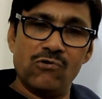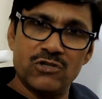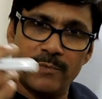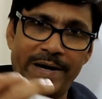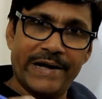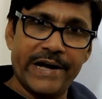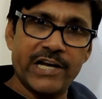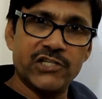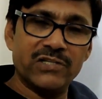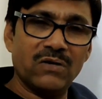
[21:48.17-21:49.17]
of
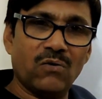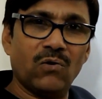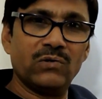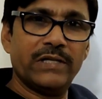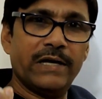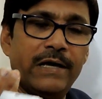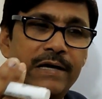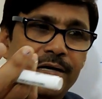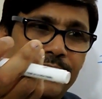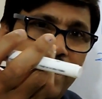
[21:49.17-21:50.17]
attraction on the
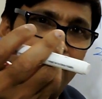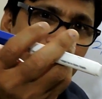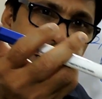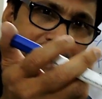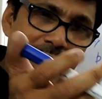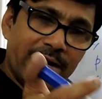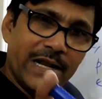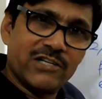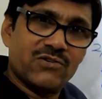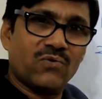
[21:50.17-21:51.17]
remaining
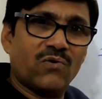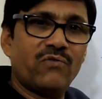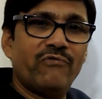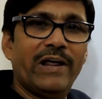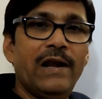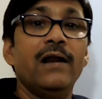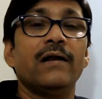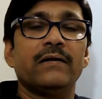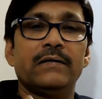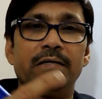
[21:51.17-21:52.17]
electron will
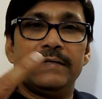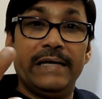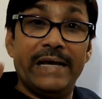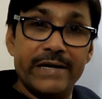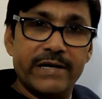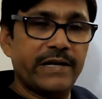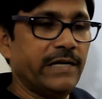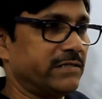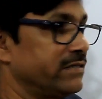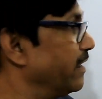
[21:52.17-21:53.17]
increase,